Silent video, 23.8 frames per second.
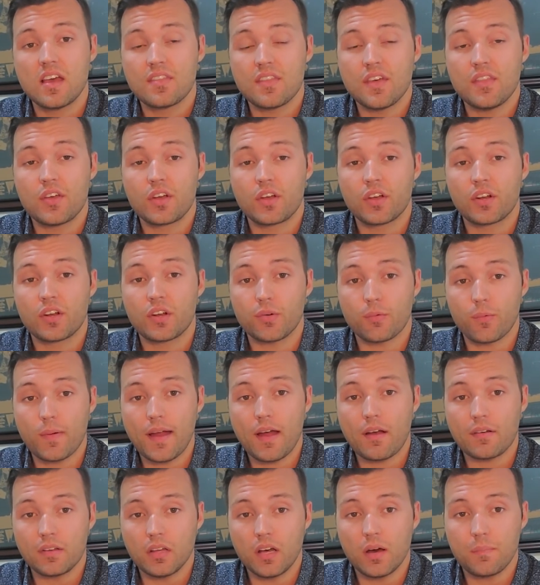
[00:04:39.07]
then they're going to
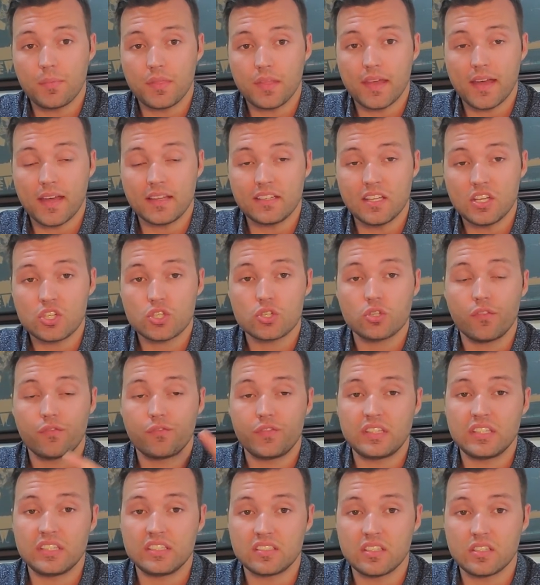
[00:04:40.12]
round up the additional
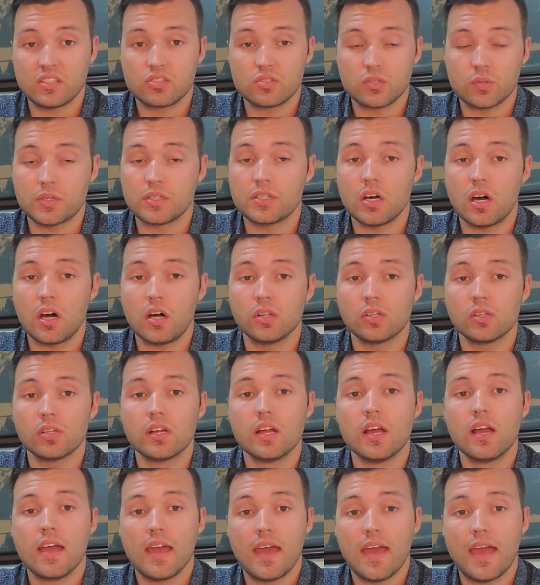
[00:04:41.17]
50 cents to
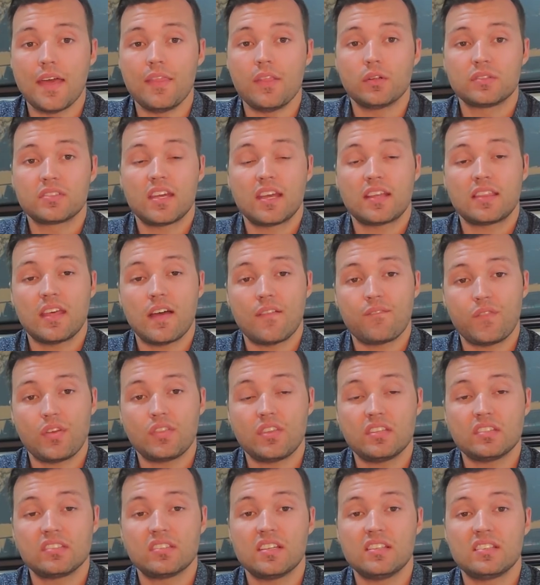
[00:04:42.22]
$1, and they'll take that
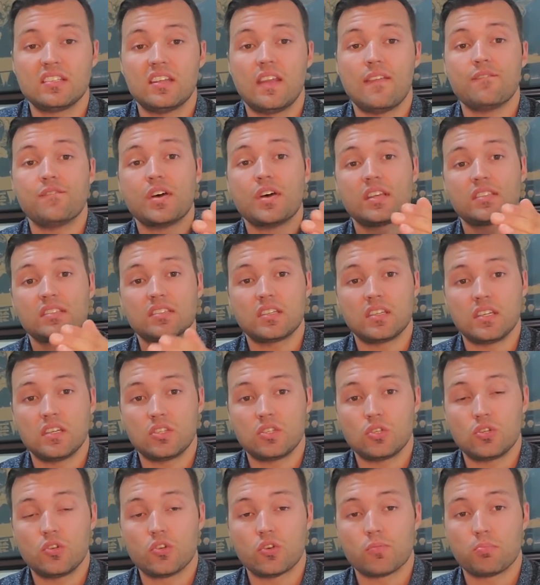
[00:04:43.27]
50 cents and invest it
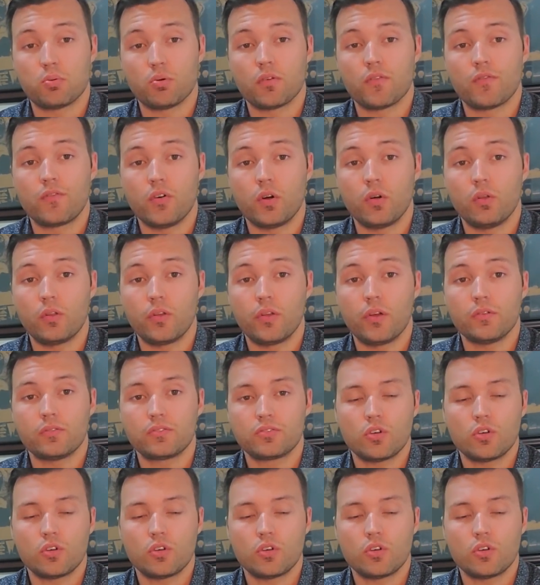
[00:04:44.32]
into your portfolio.